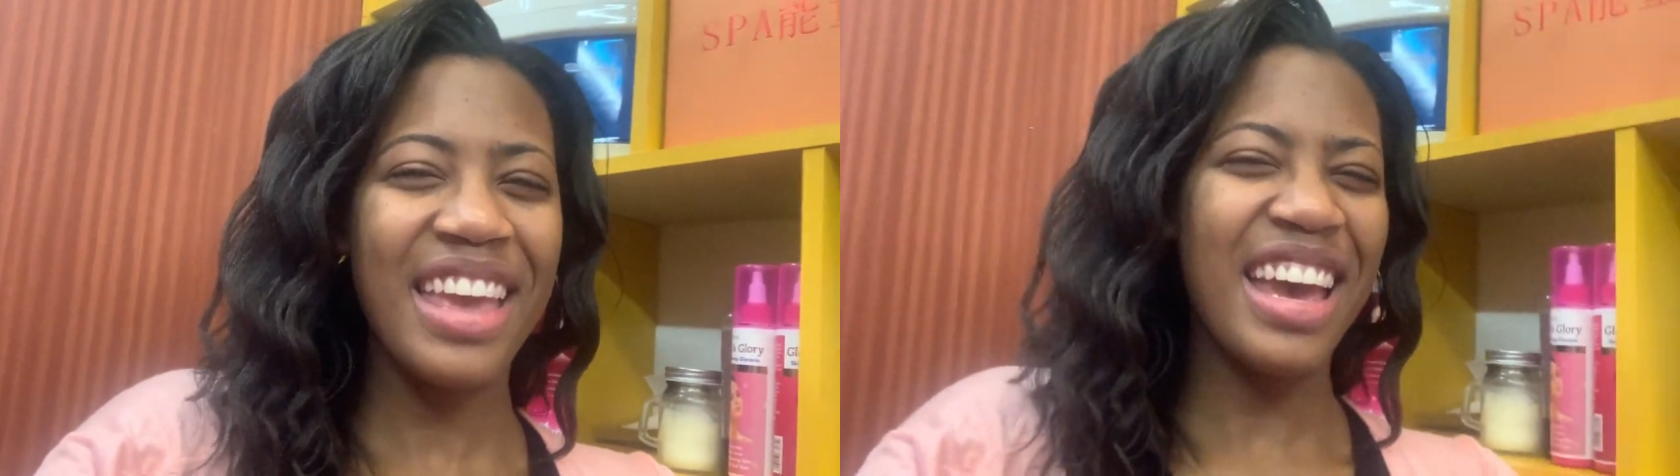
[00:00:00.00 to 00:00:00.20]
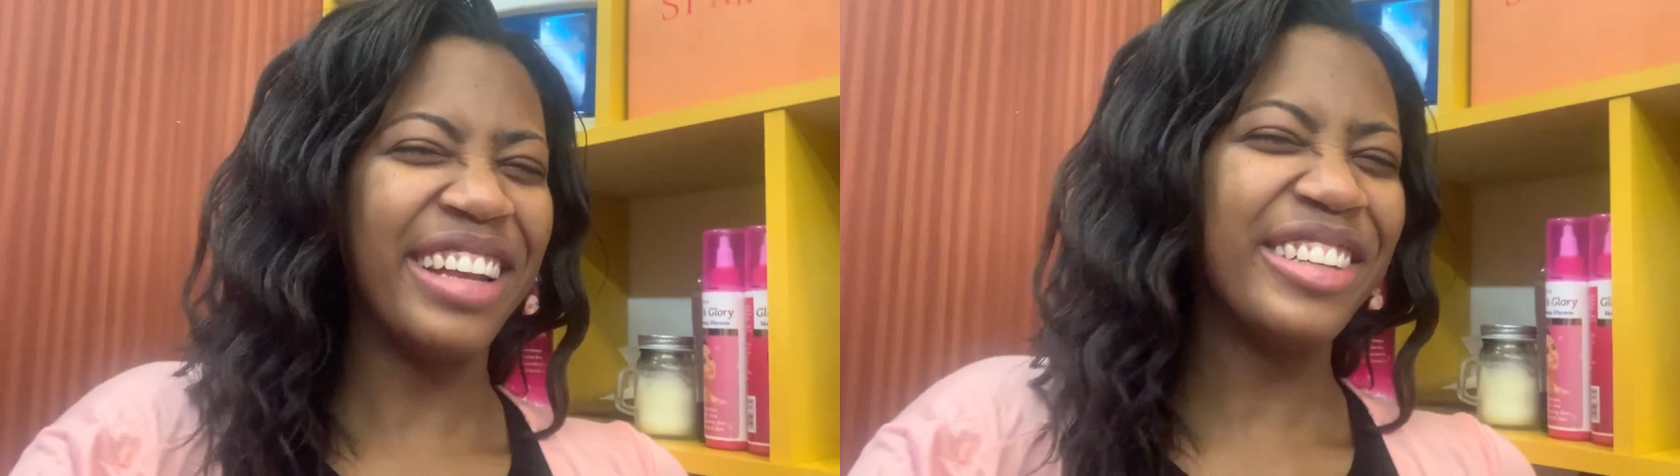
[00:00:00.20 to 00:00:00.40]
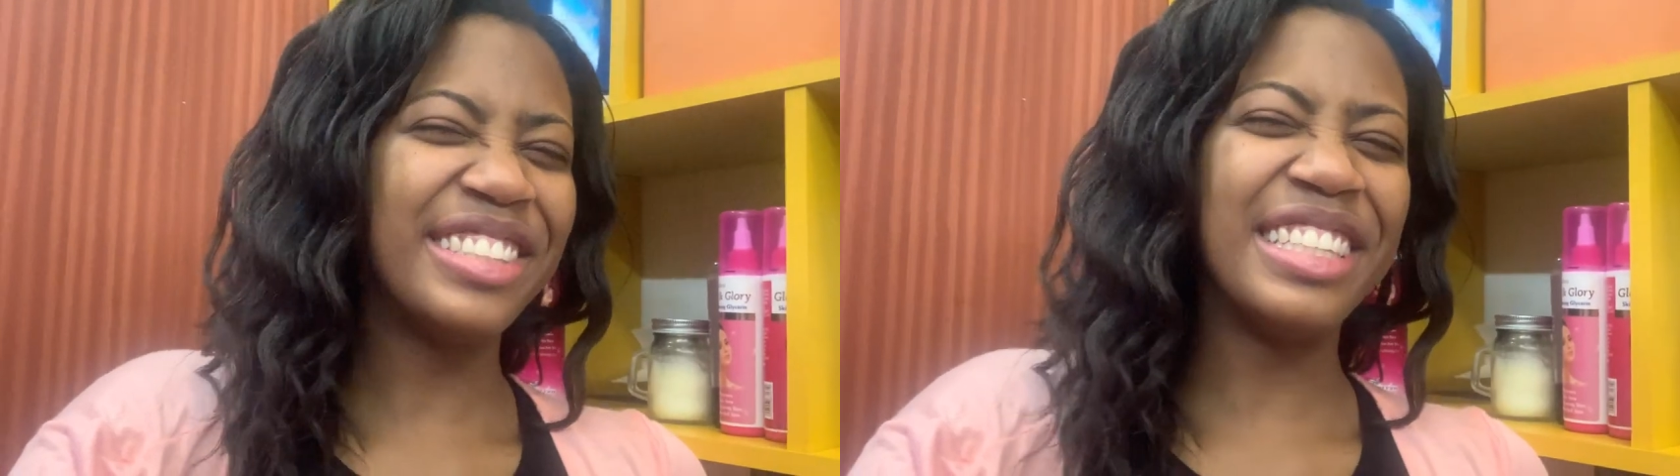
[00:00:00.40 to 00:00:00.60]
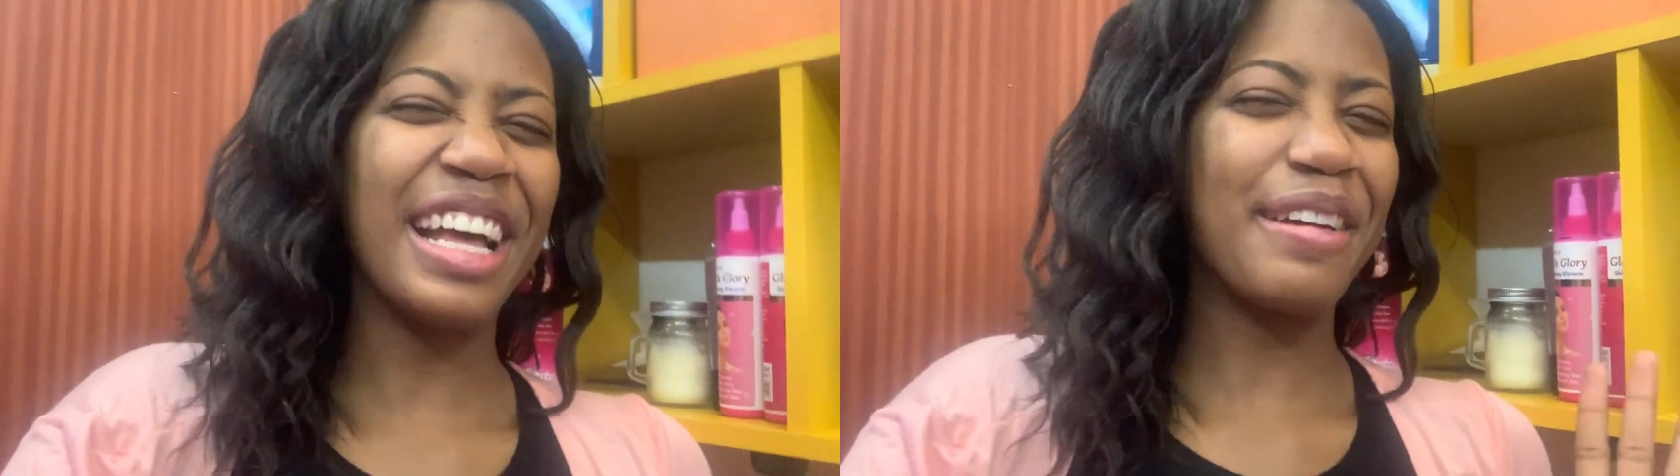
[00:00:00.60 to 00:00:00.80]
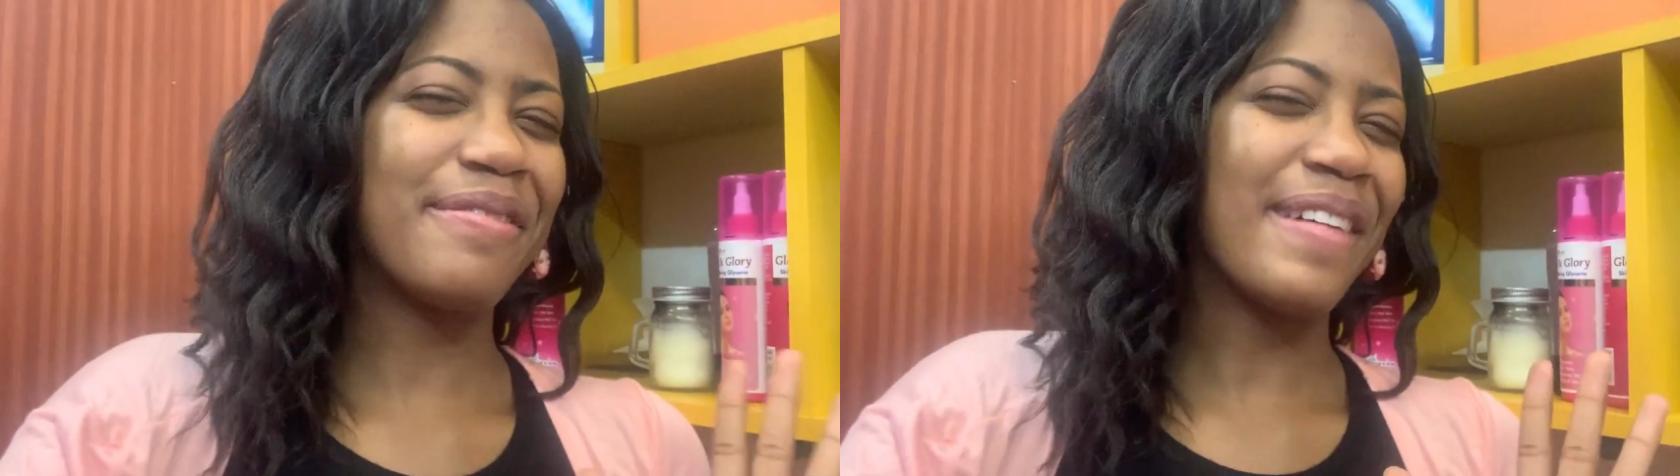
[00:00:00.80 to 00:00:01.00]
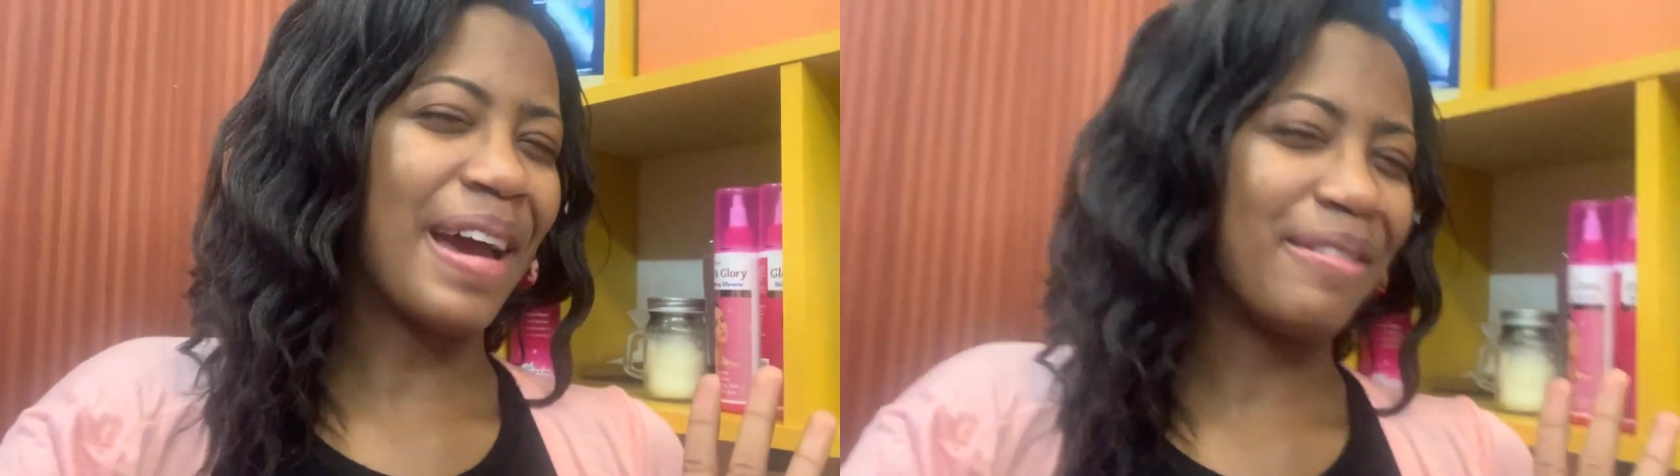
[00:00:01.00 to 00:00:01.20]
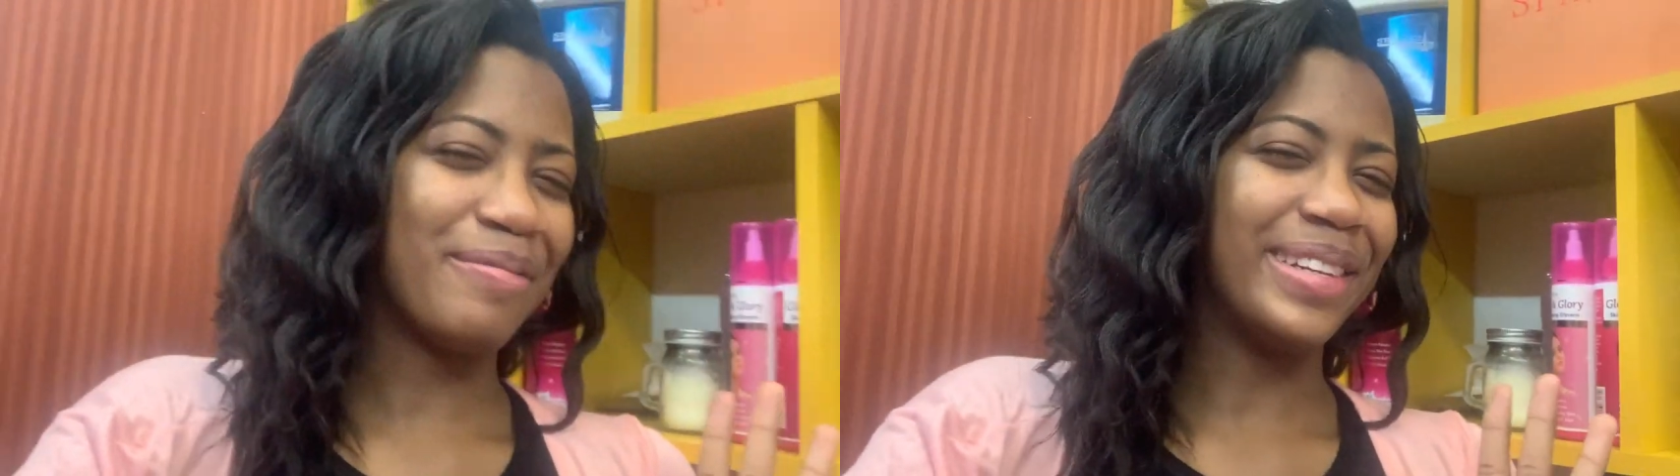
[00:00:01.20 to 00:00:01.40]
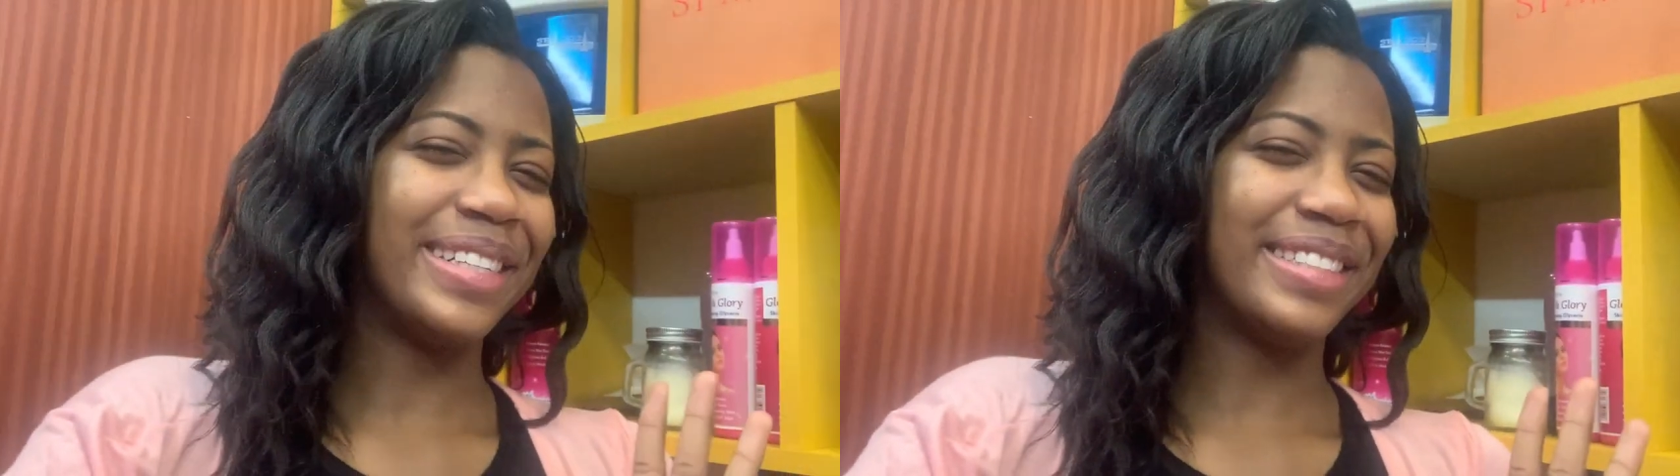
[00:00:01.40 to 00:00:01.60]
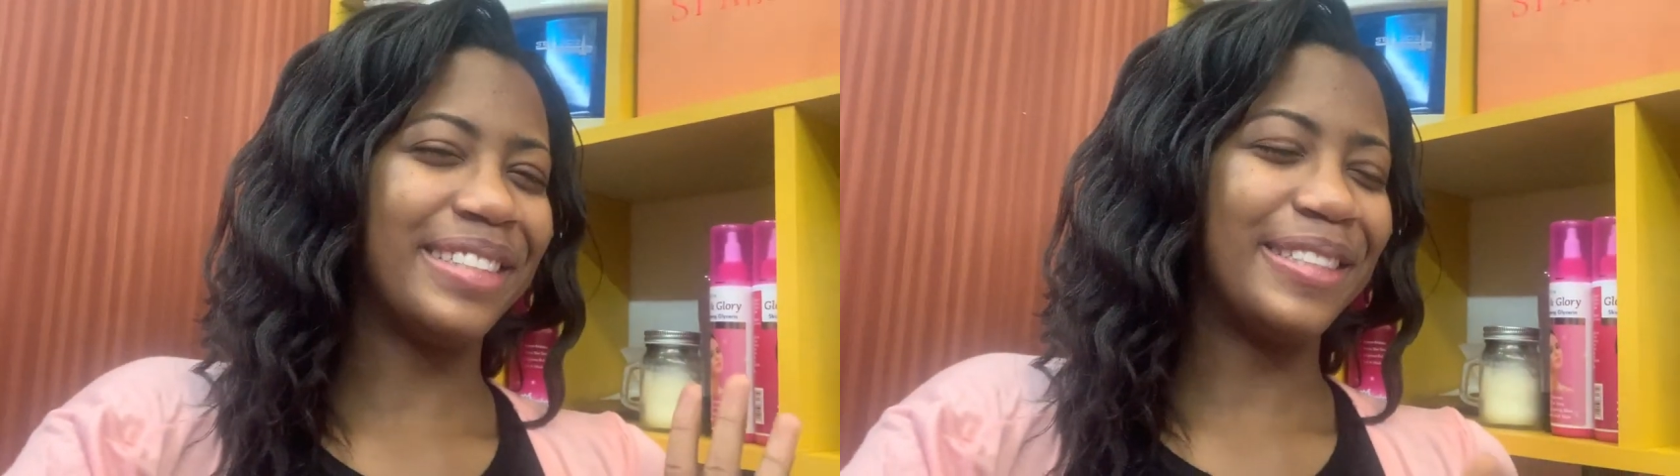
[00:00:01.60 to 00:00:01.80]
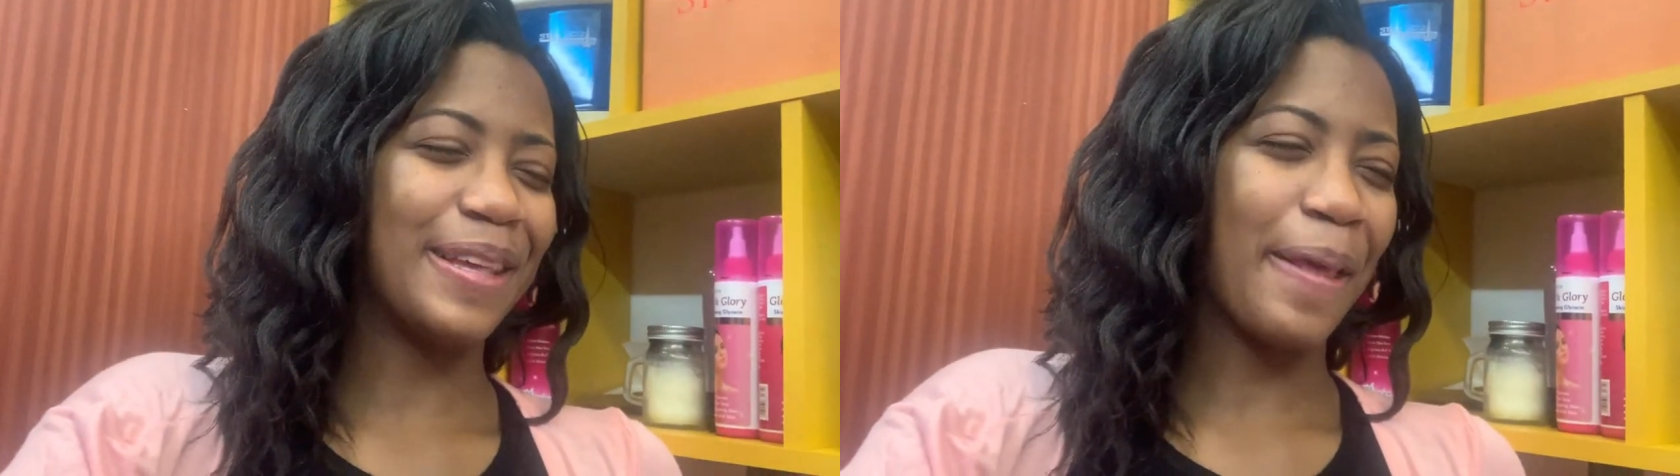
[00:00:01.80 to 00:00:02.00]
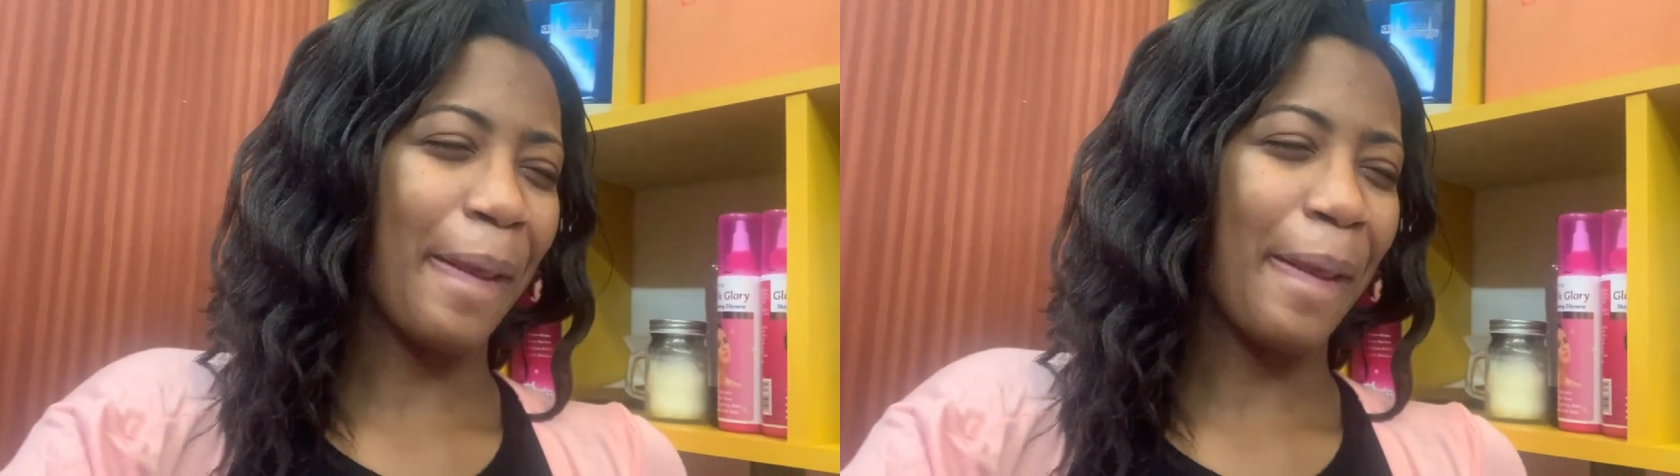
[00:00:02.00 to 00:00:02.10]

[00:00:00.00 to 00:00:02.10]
I just need like 5 minutes,